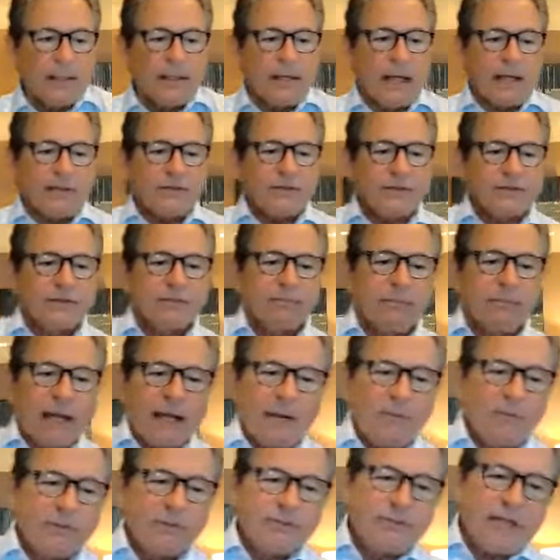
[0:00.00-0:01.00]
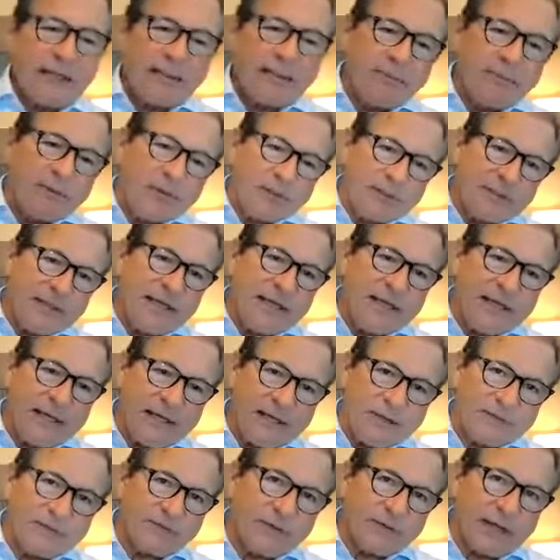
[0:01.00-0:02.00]
I was able to
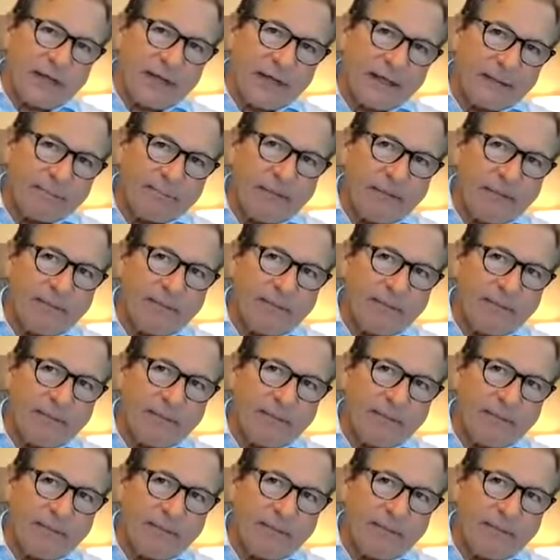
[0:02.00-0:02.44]
catch like